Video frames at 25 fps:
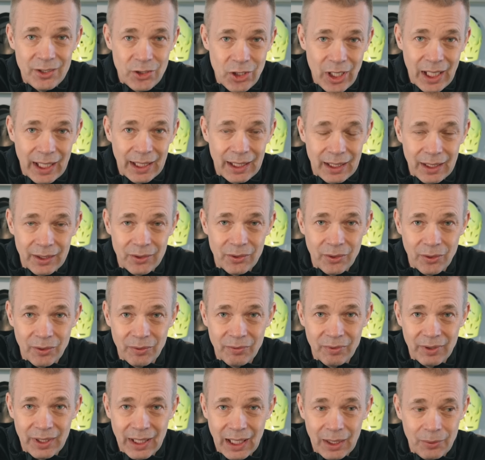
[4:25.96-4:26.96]
jacket
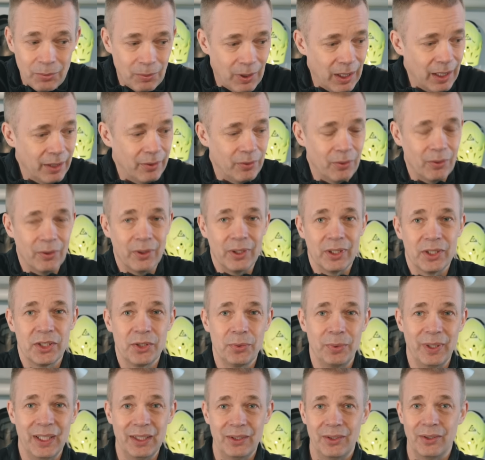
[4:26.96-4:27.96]
over that one, or a
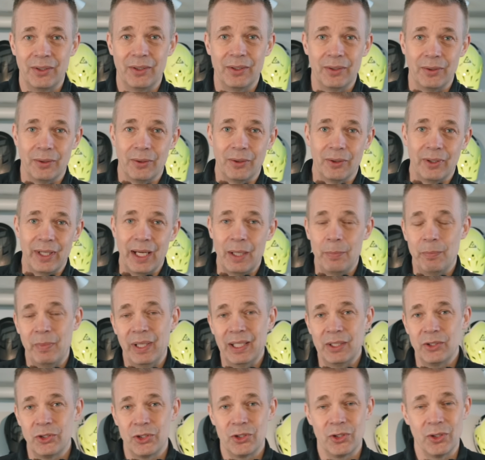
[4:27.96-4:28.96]
sweater or
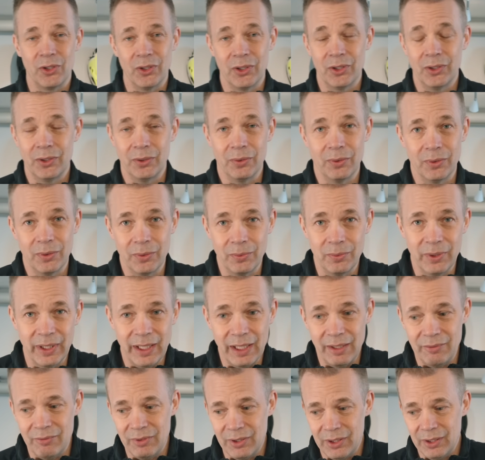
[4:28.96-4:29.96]
MX shirt or
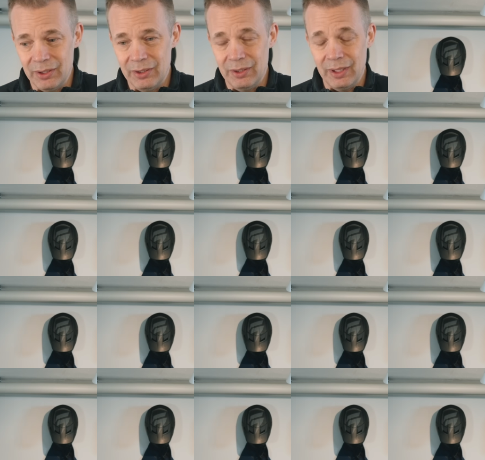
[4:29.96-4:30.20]
whatever.